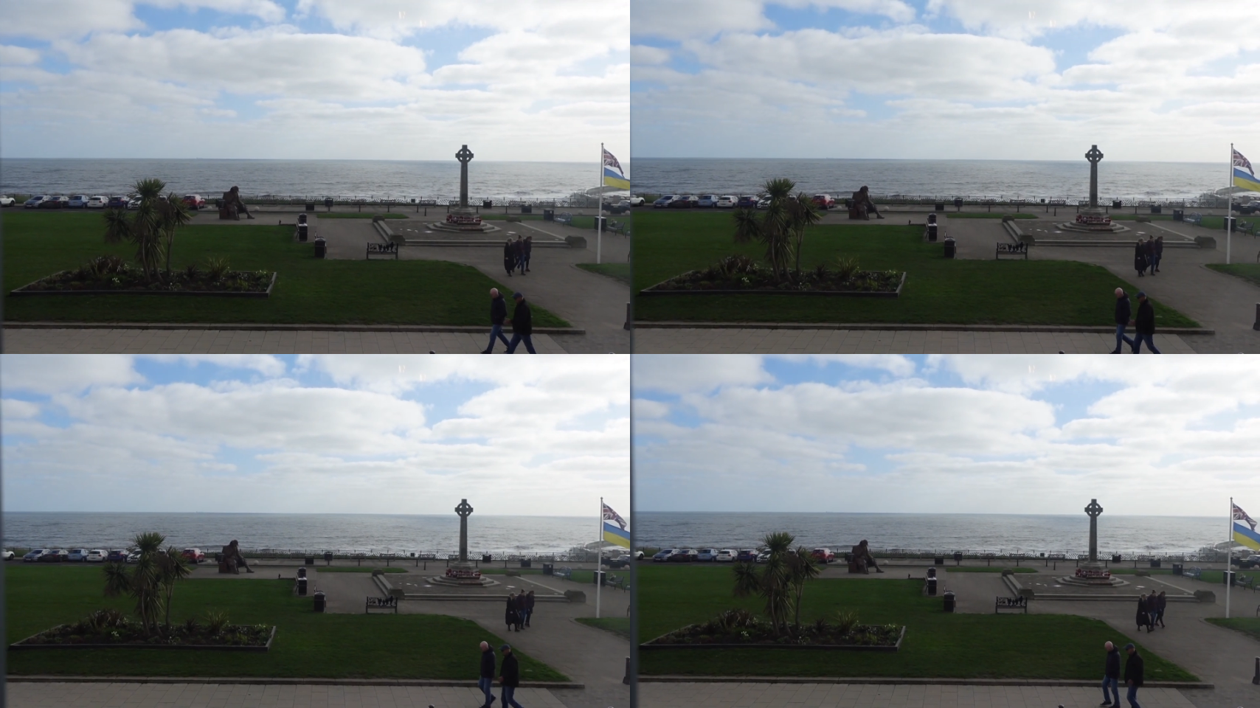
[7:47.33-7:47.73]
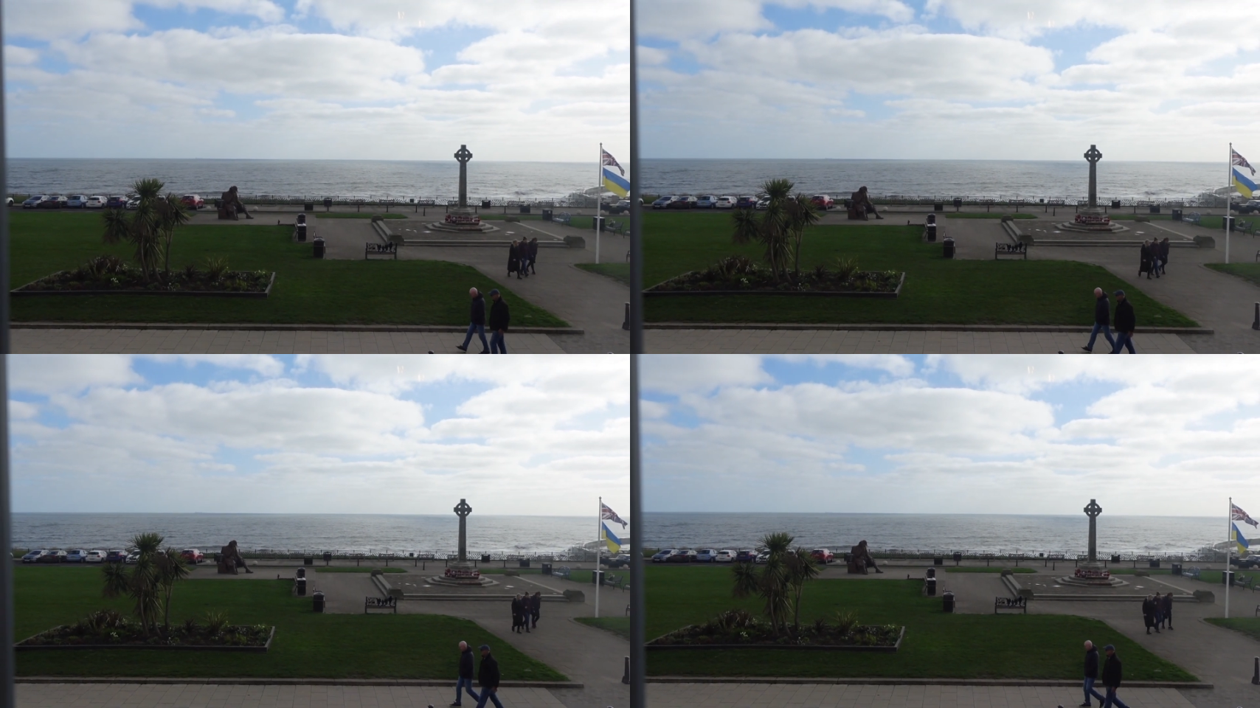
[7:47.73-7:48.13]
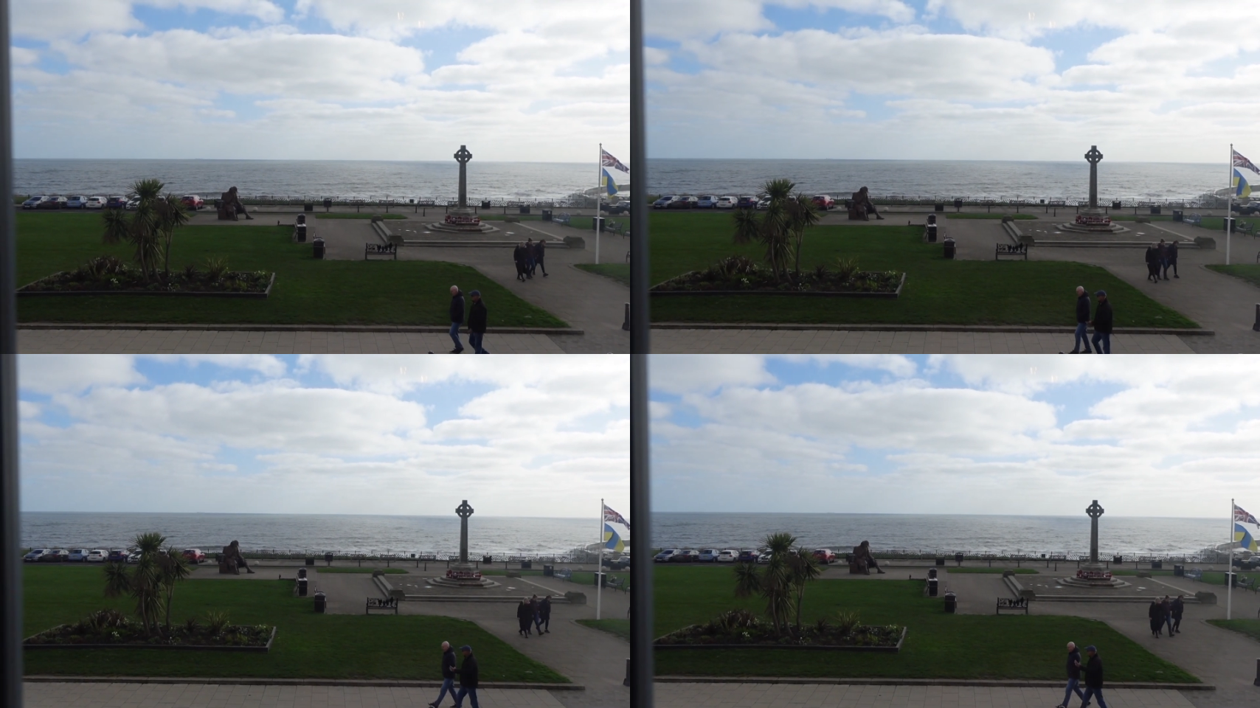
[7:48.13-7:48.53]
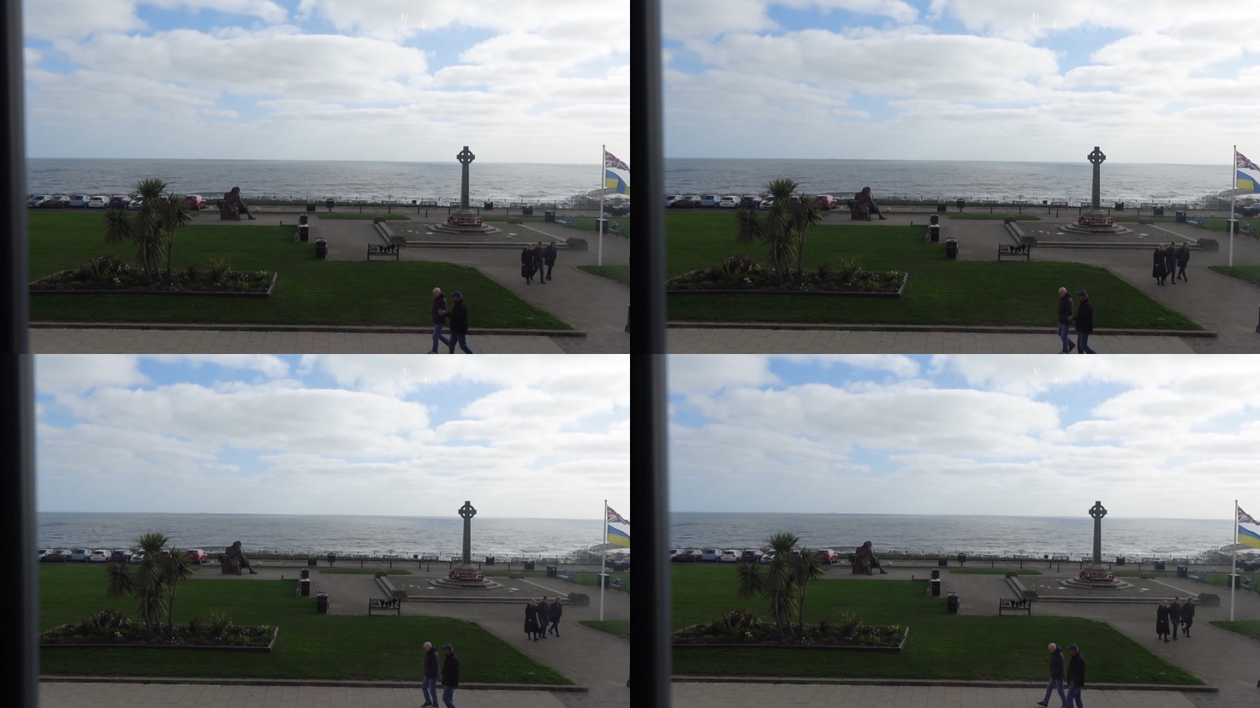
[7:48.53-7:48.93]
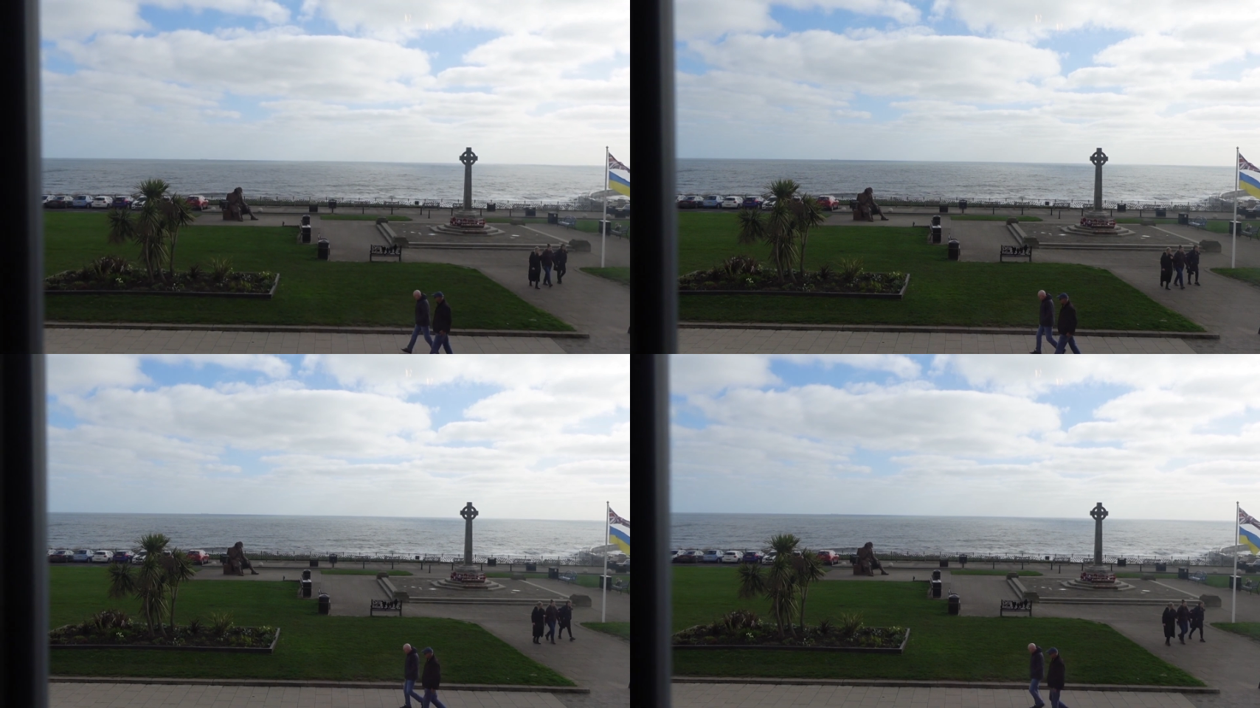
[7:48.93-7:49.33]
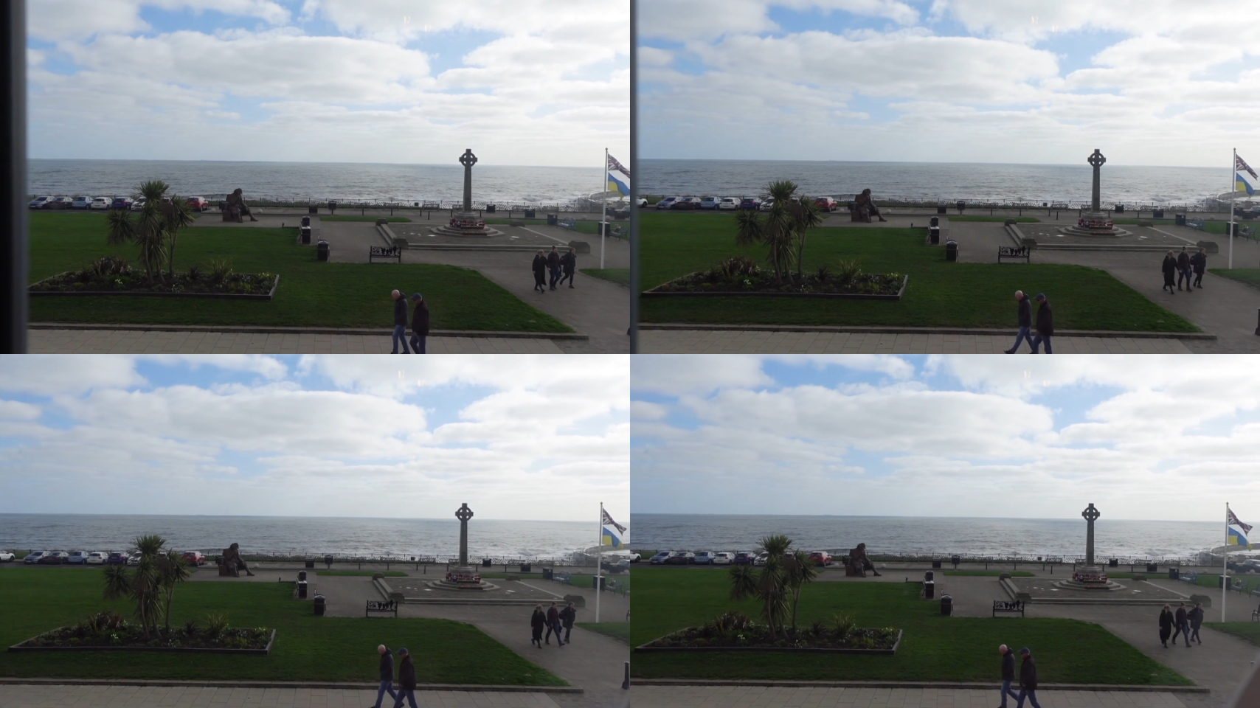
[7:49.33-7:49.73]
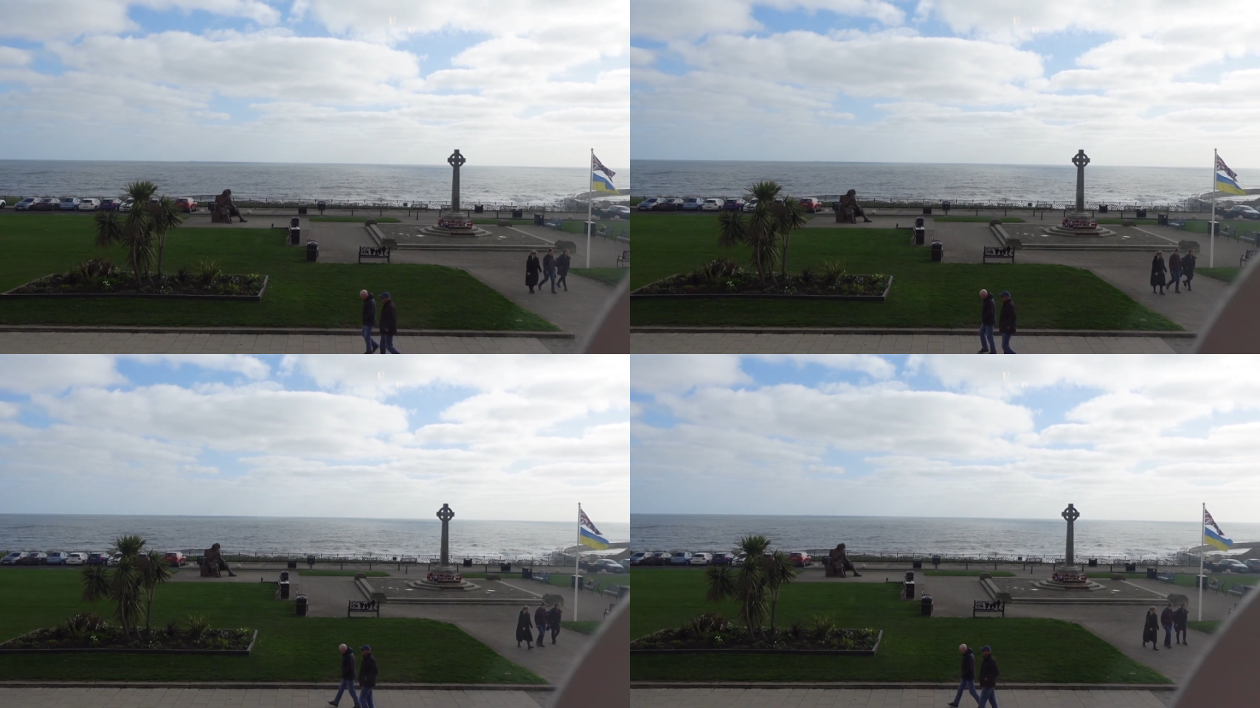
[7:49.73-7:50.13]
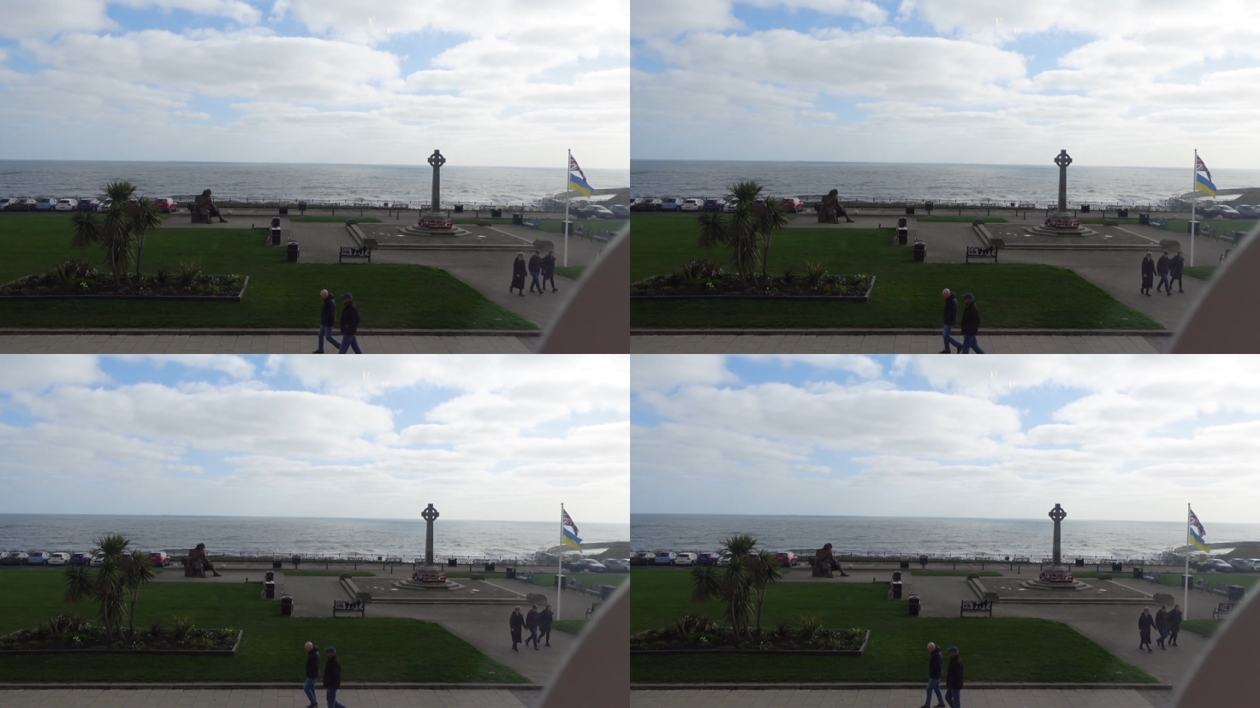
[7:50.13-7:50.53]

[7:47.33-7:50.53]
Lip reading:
(no speaker visible)